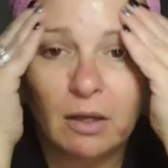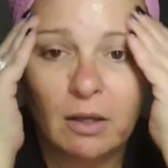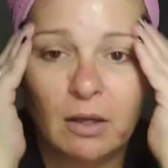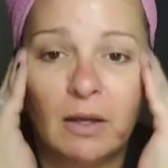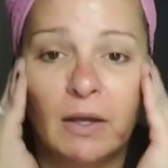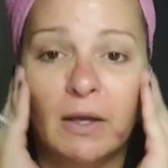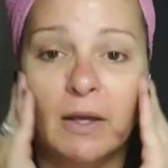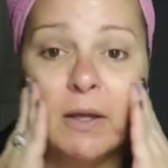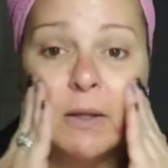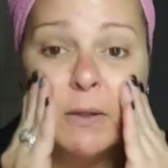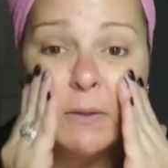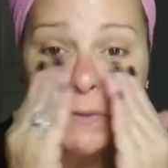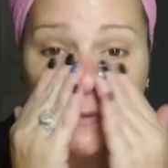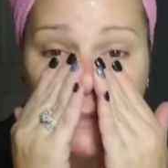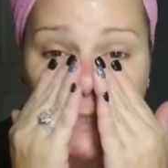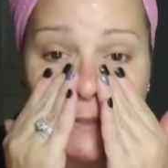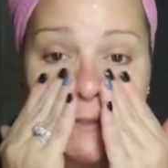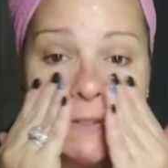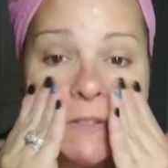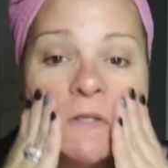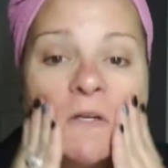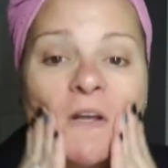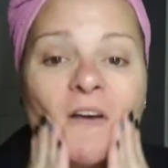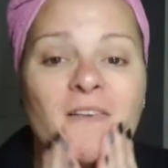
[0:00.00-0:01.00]
And
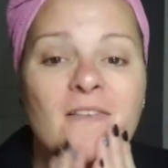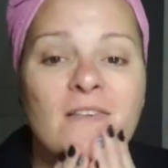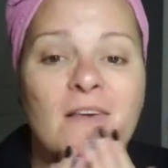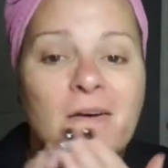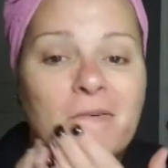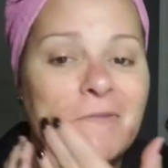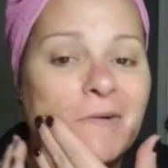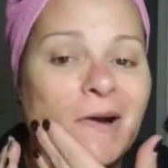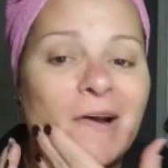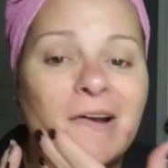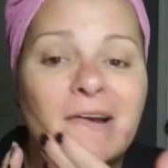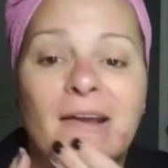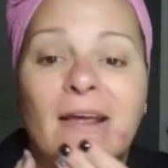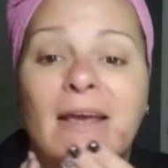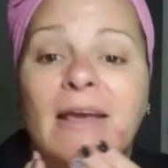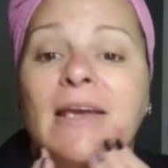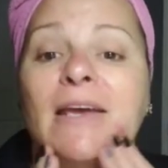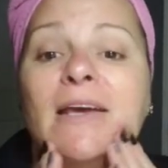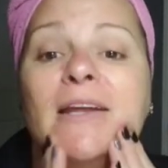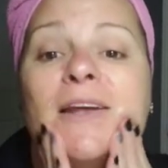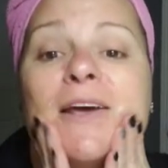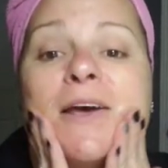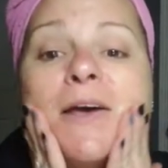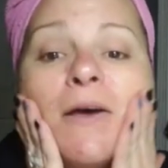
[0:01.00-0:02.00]
since it does have
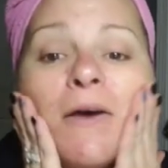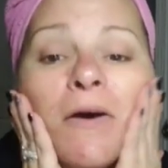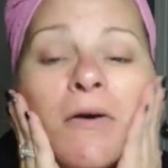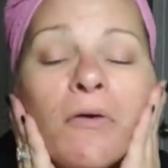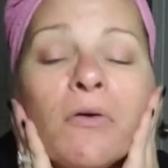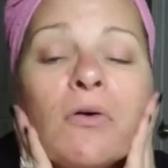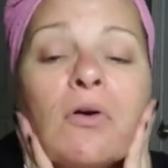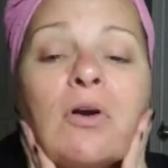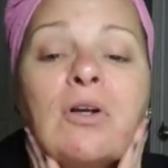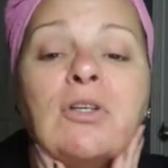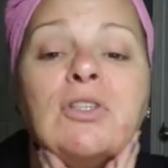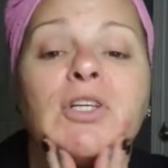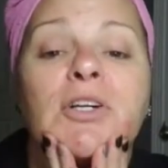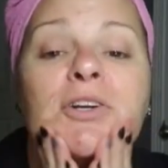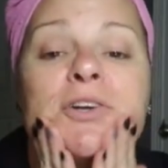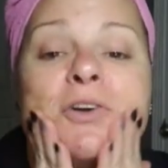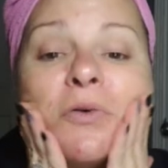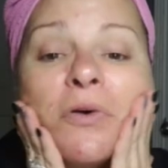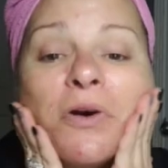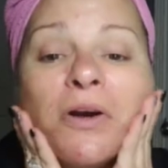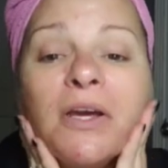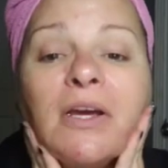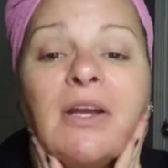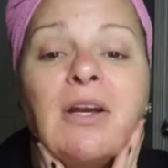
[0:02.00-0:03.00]
Retin-A in it, or
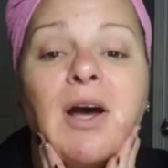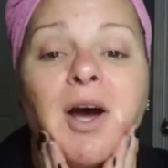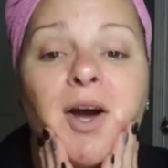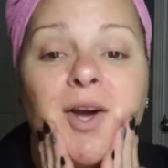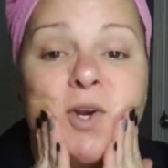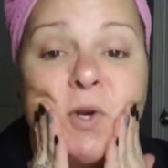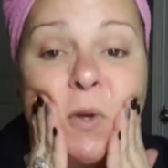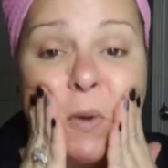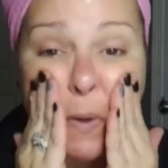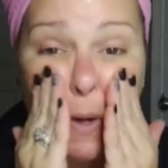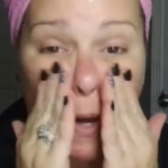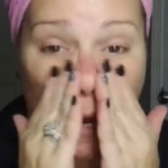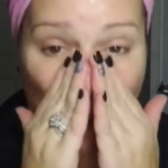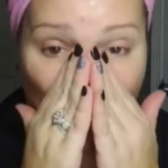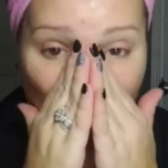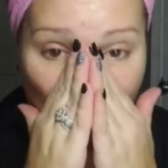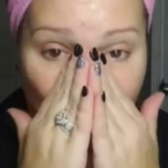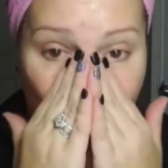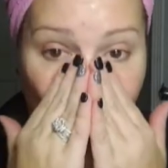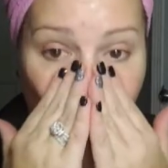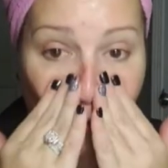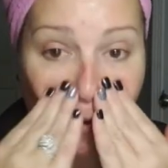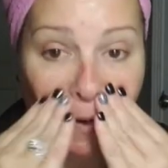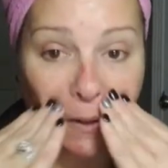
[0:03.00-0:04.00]
tretinoin, I do not
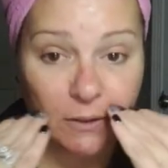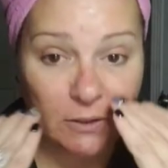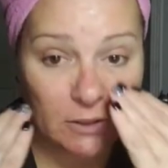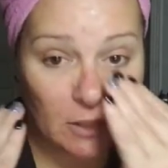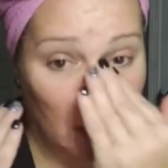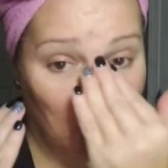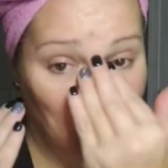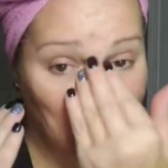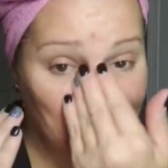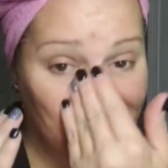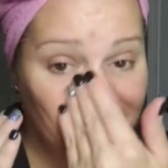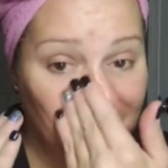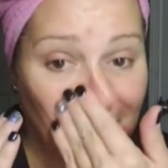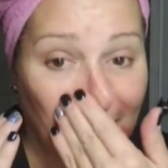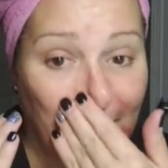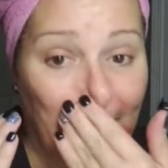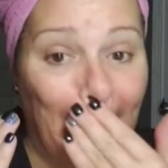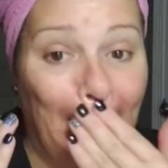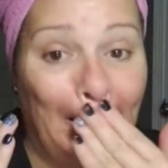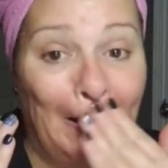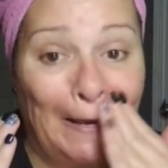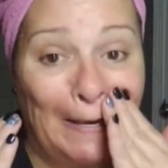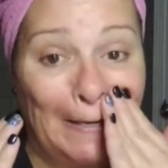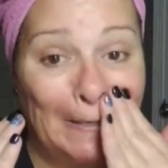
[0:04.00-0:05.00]
go on top of my
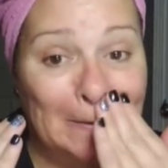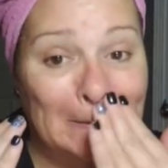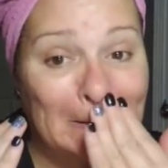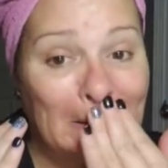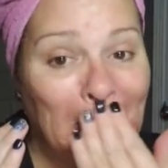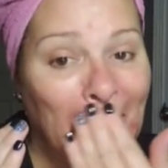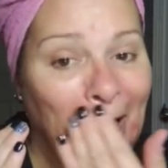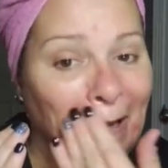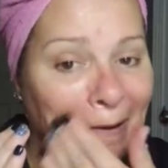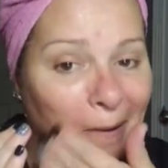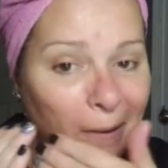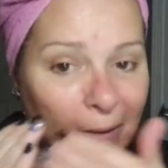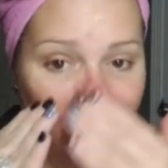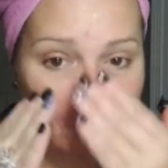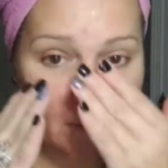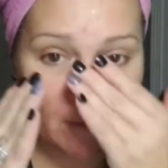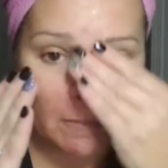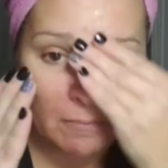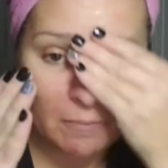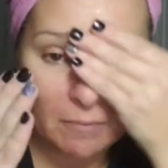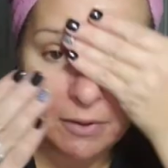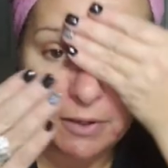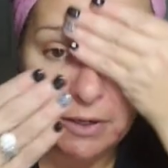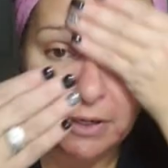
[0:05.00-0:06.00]
eyes,
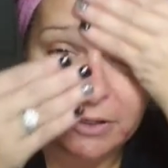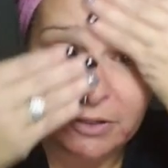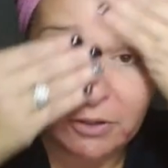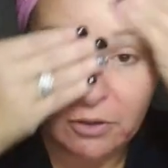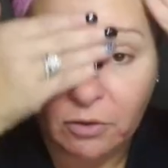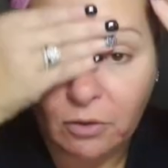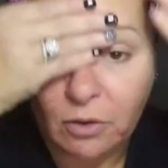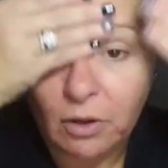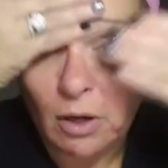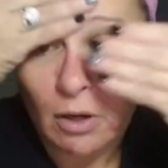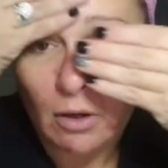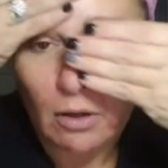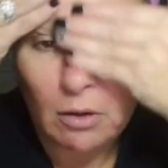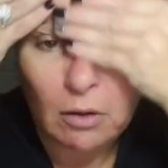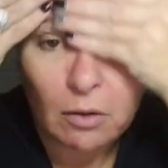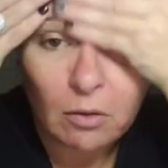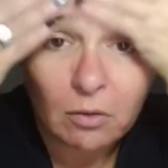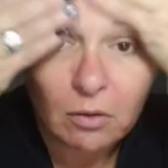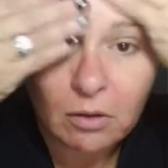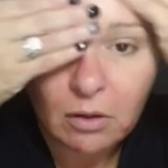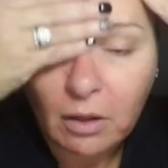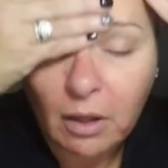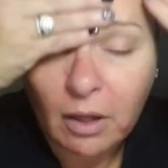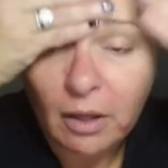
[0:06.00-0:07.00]
but I do
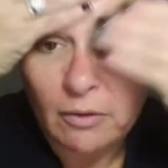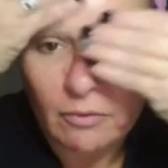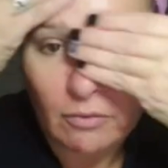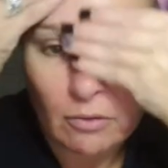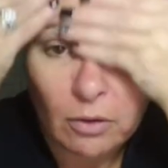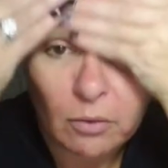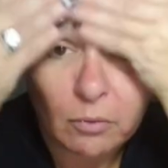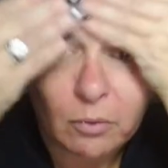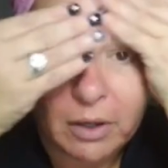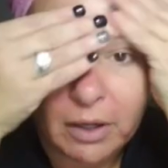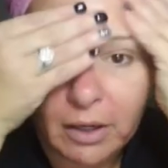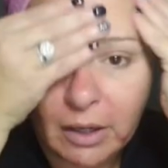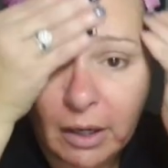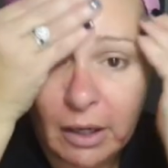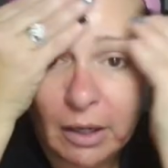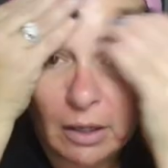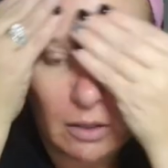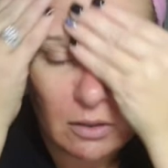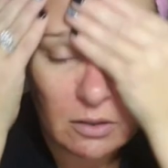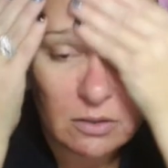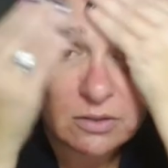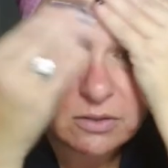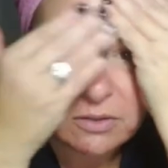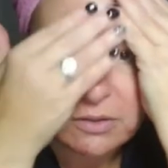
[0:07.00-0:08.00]
go everywhere
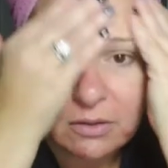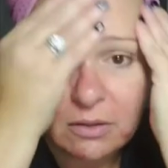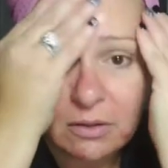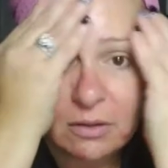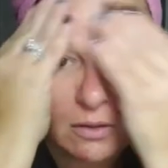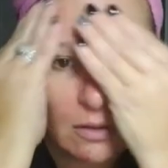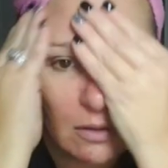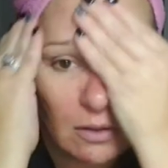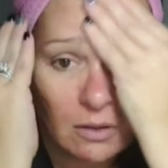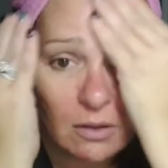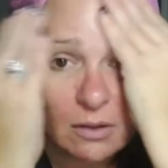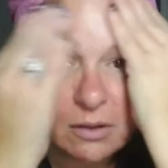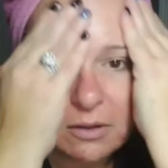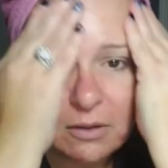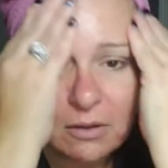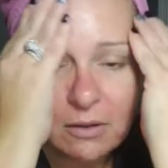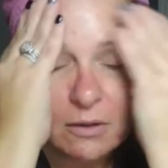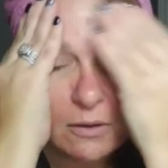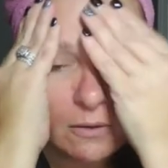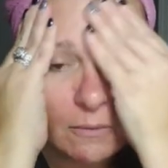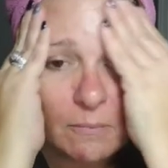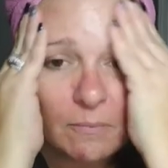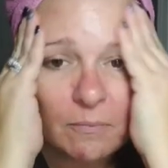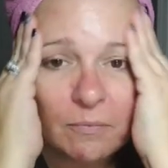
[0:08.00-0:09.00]
else.
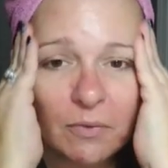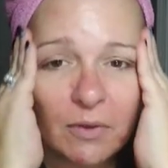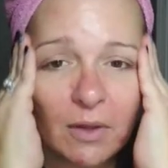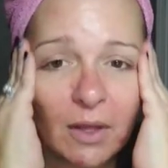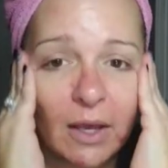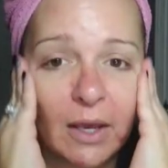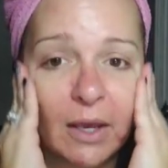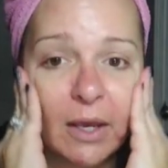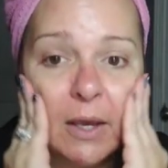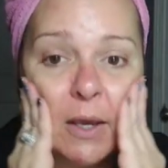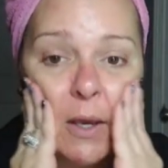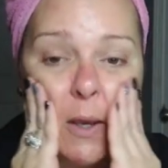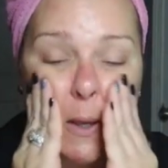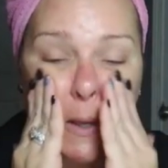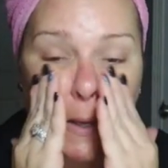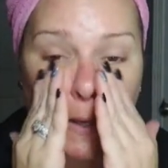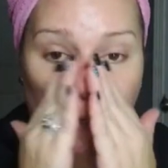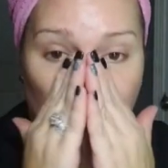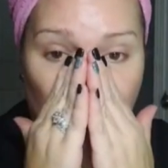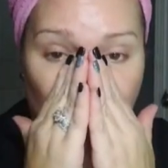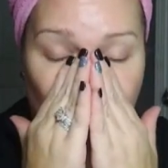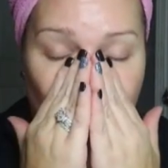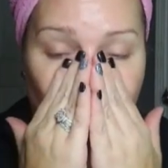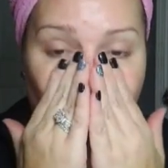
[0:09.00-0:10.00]

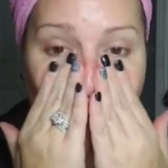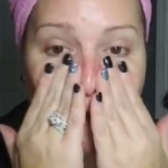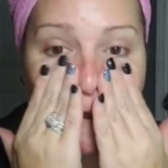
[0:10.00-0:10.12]
And